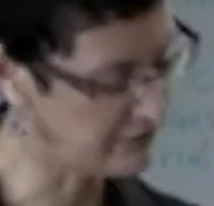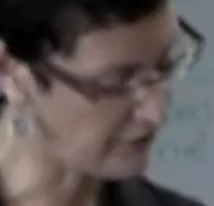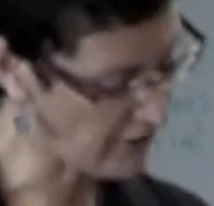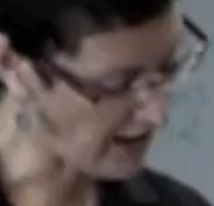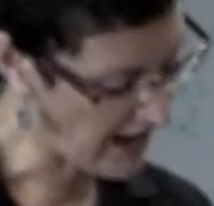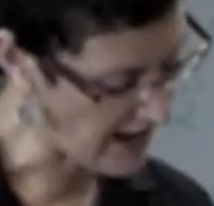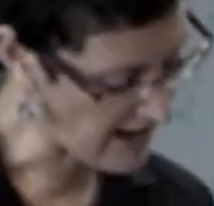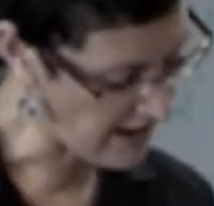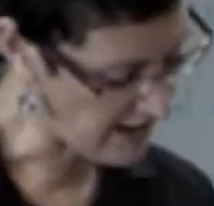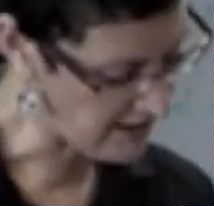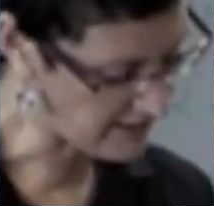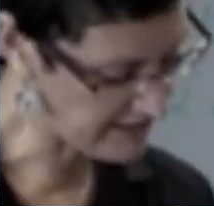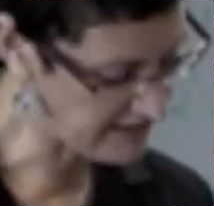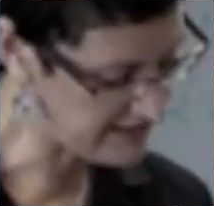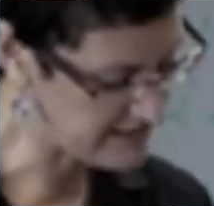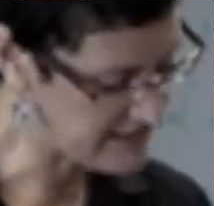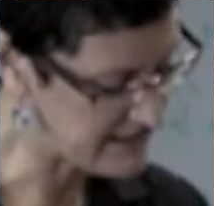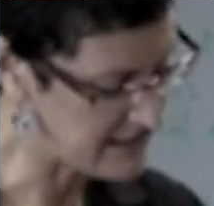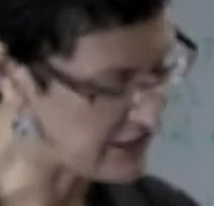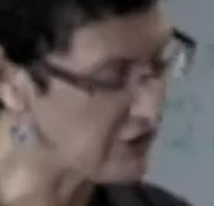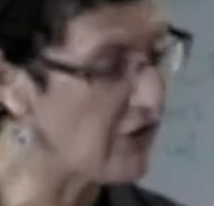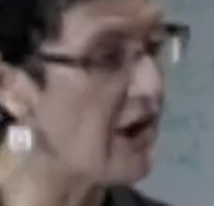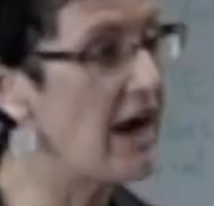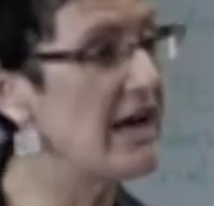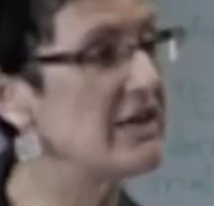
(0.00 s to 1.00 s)
for our
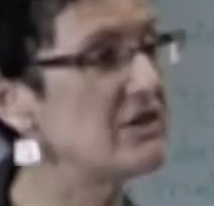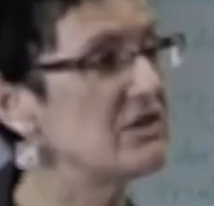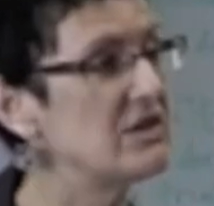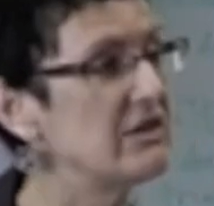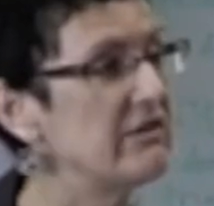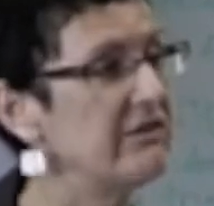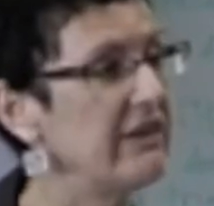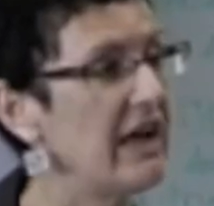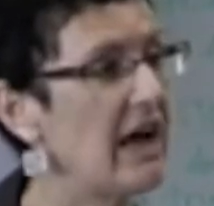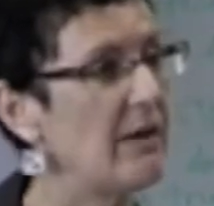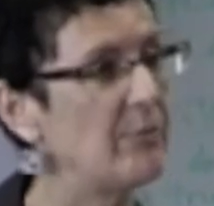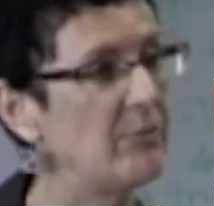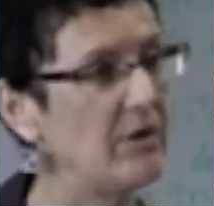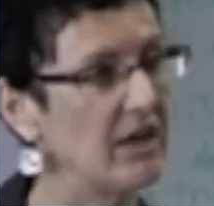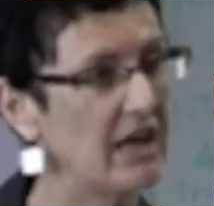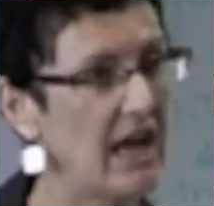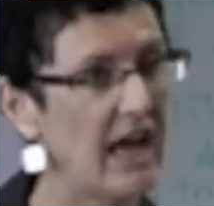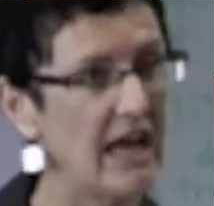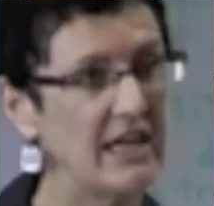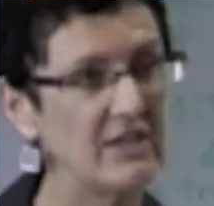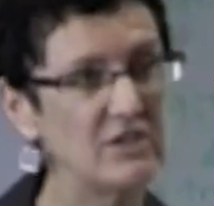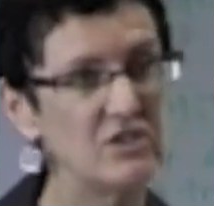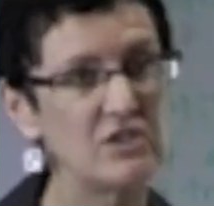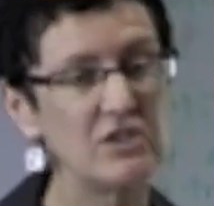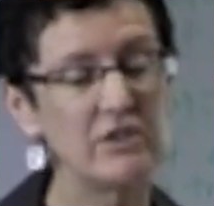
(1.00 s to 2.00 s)
consideration of the
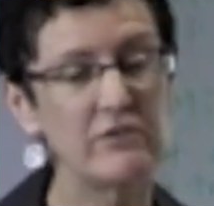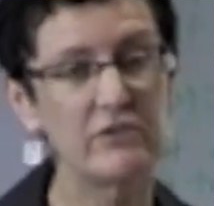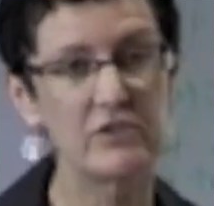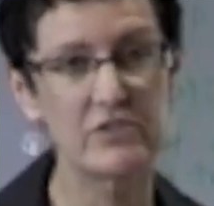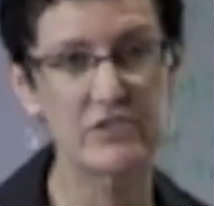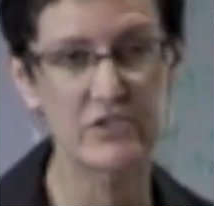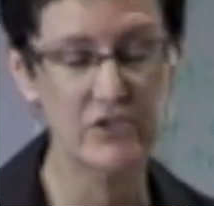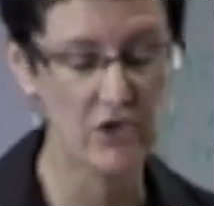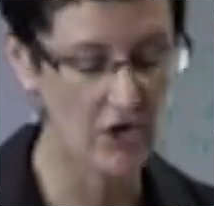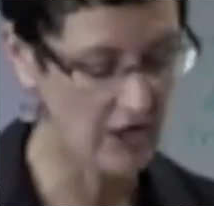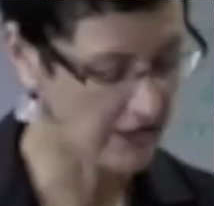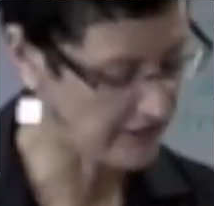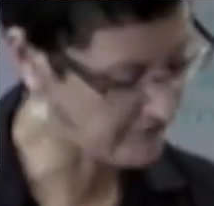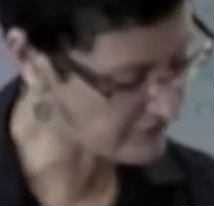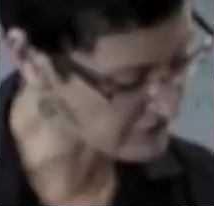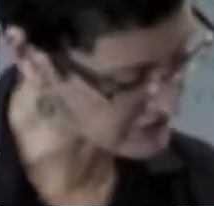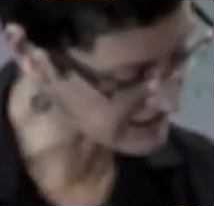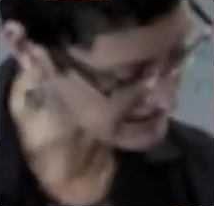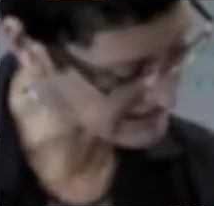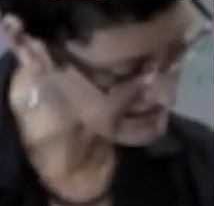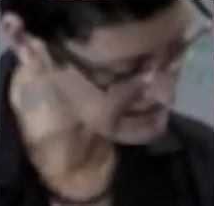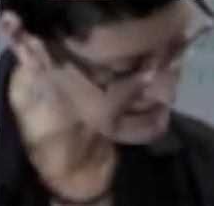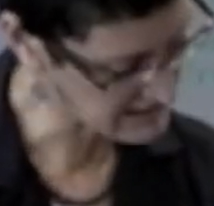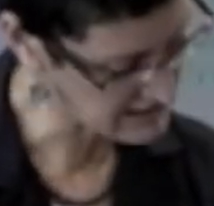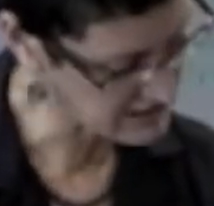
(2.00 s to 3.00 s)
application of restorative
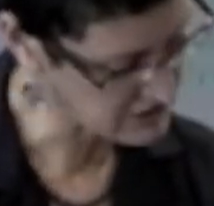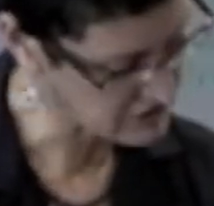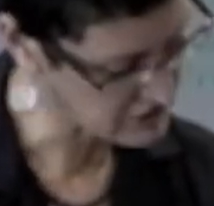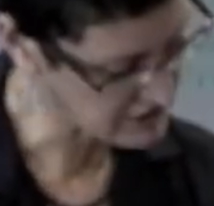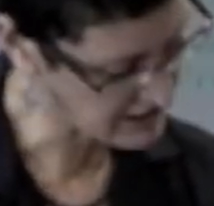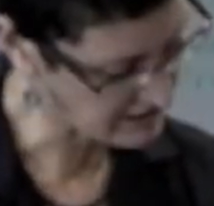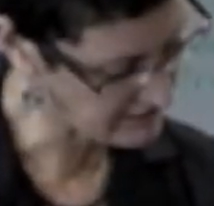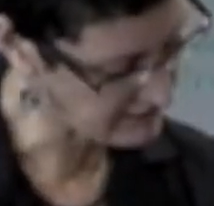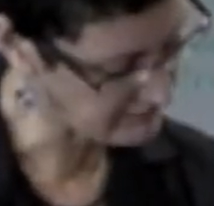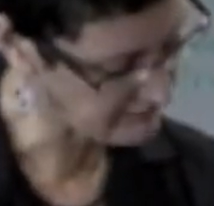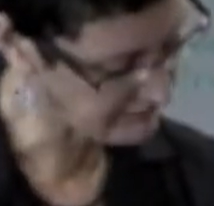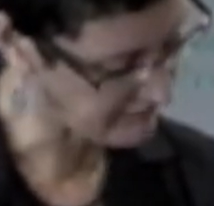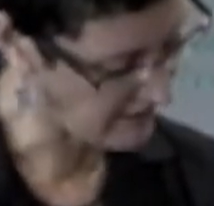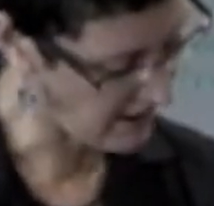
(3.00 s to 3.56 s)
justice to gendered